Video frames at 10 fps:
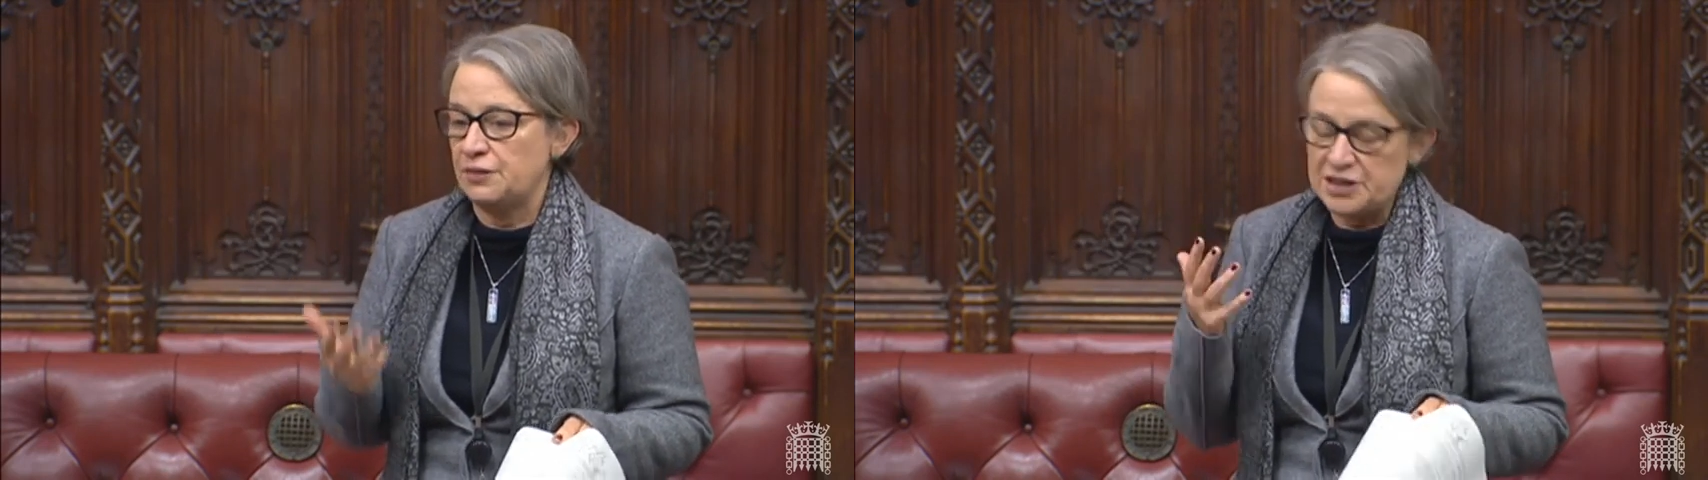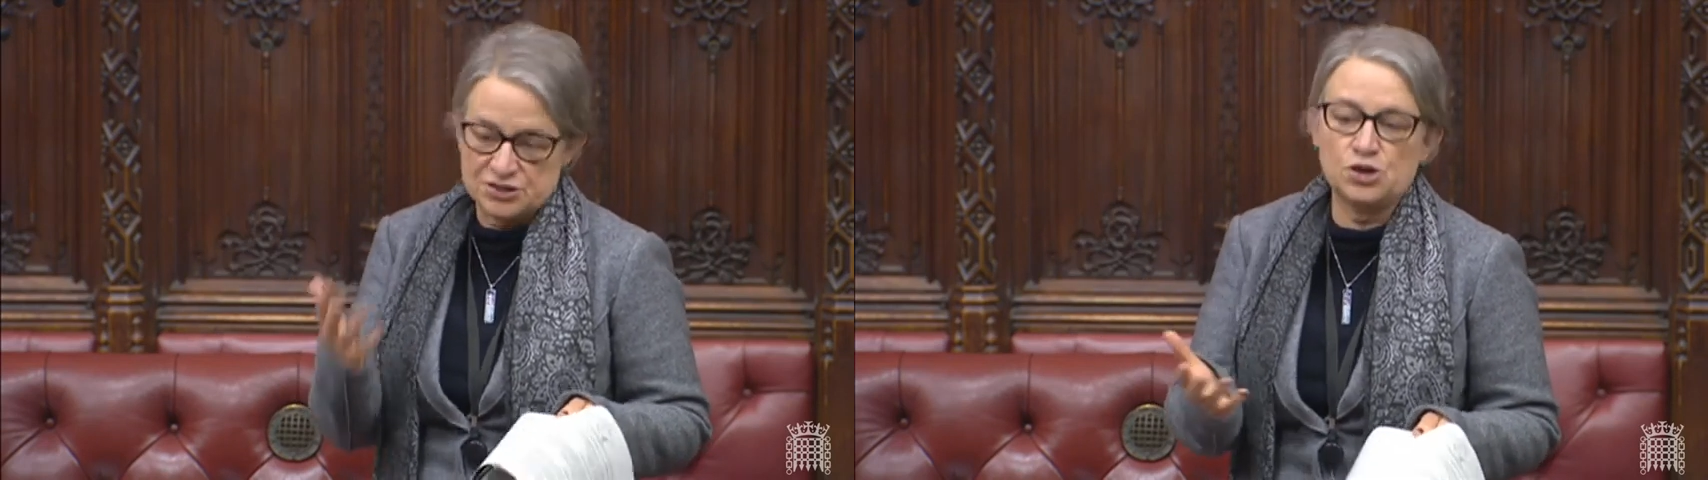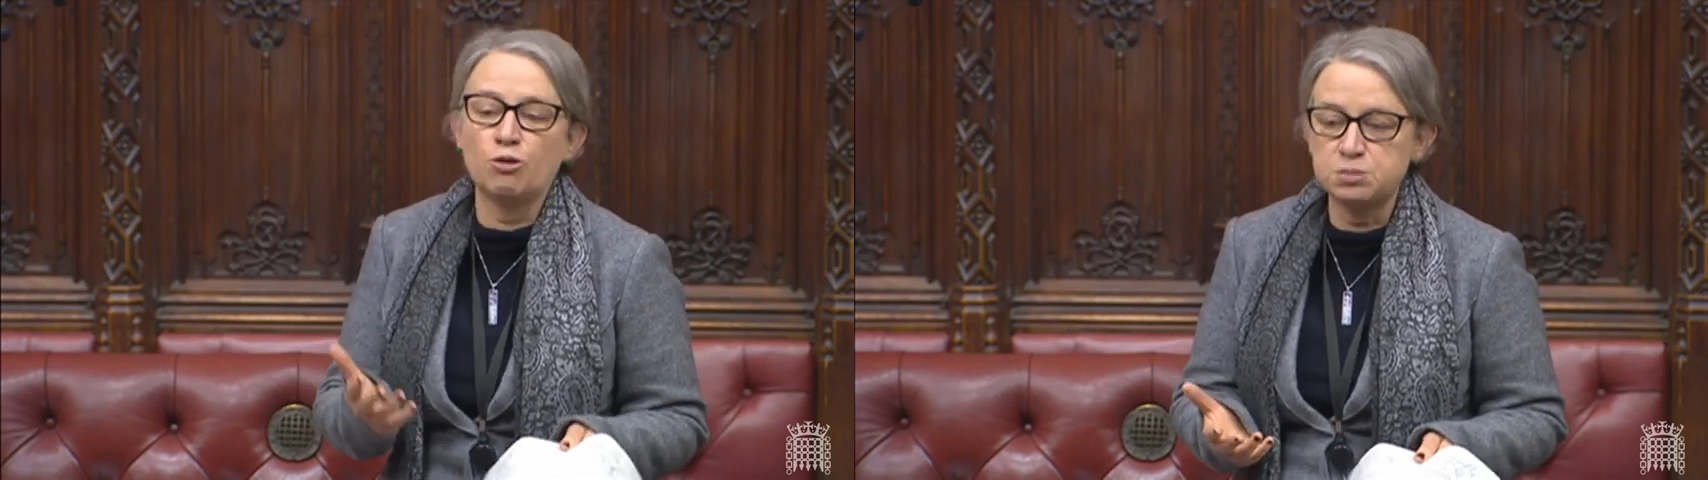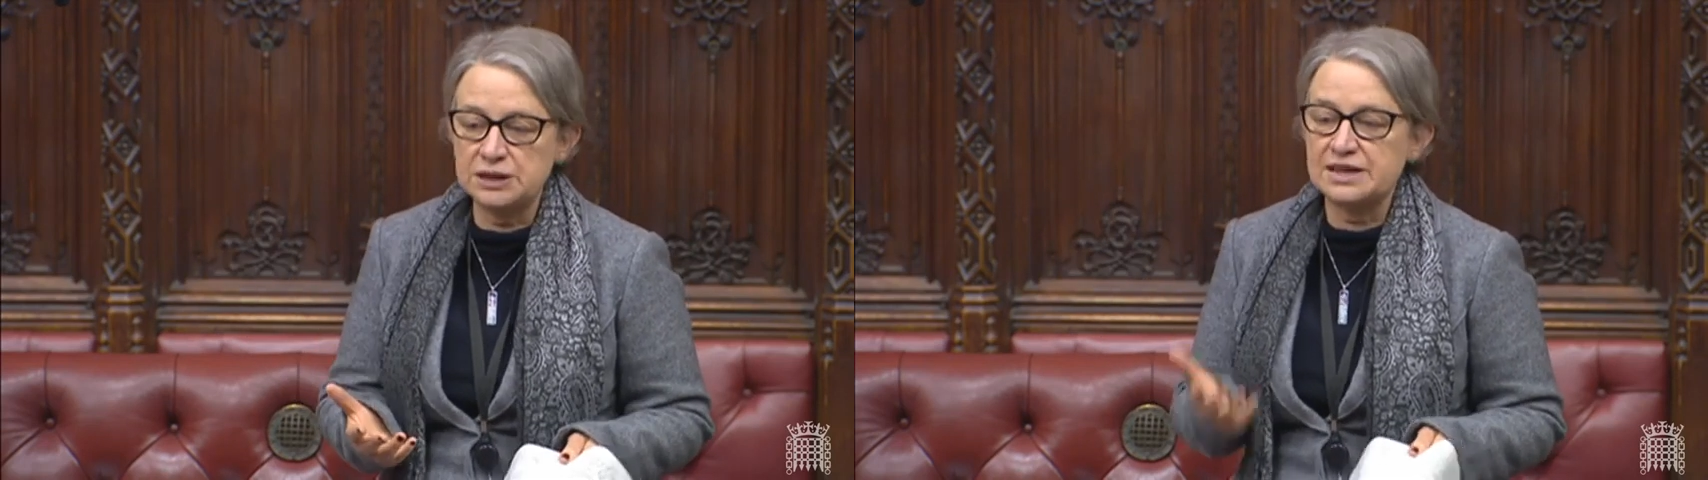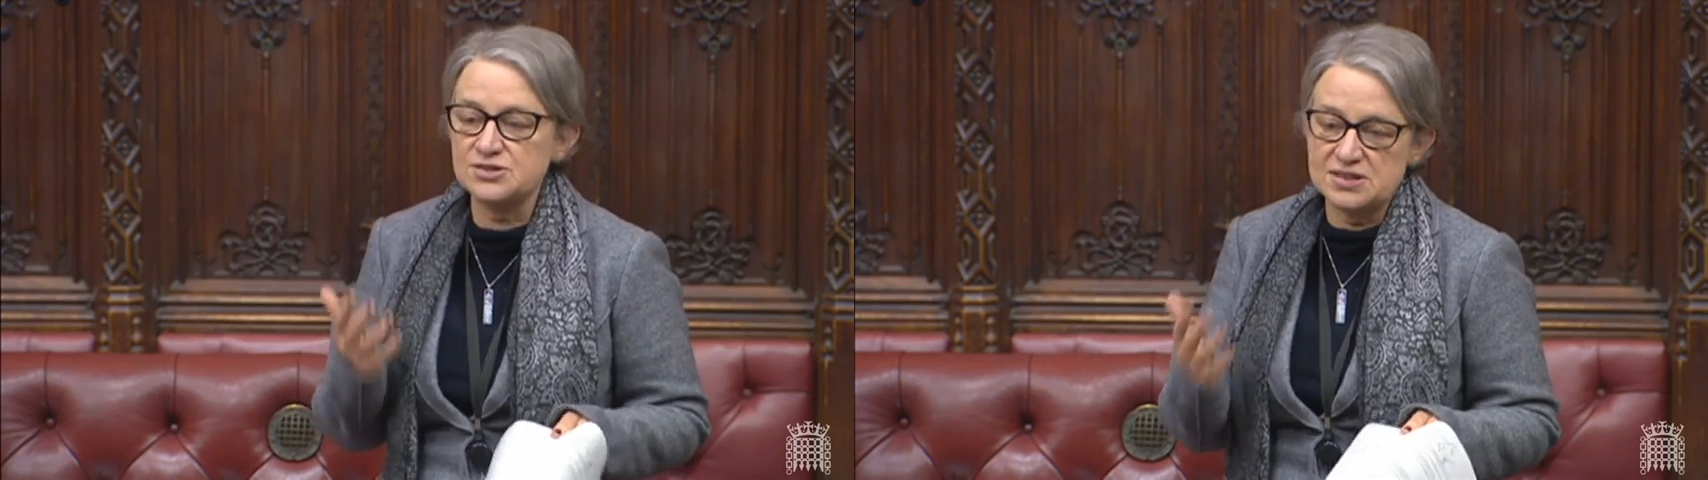this
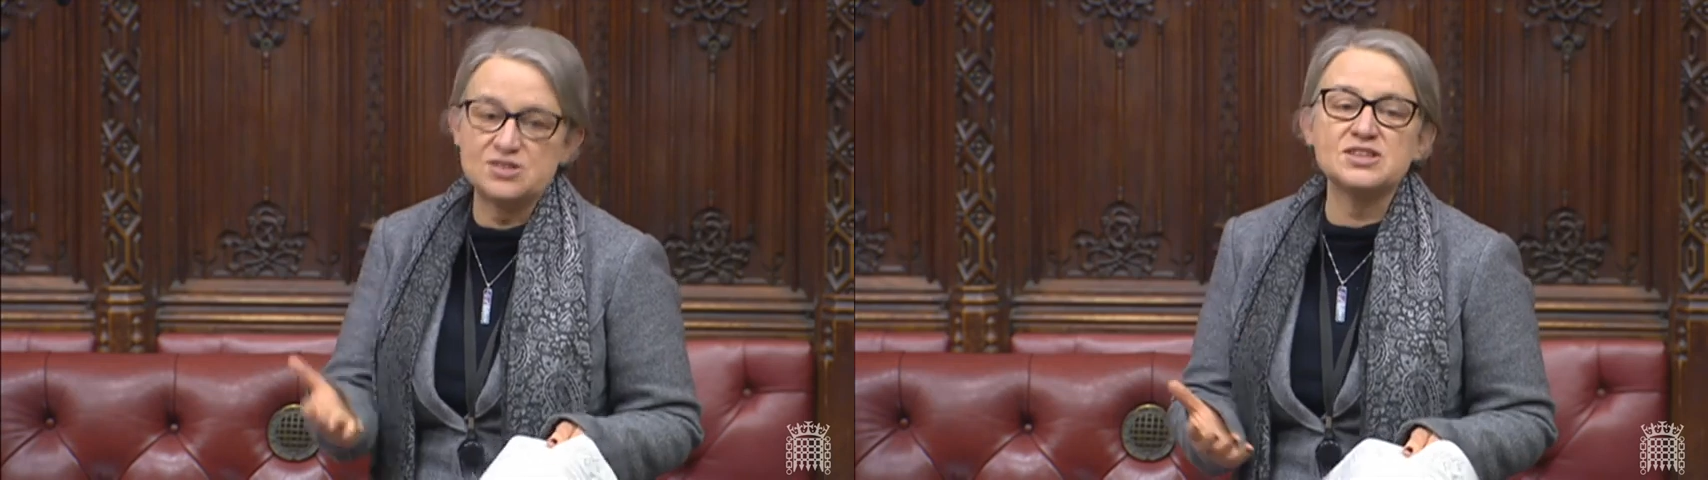complex, this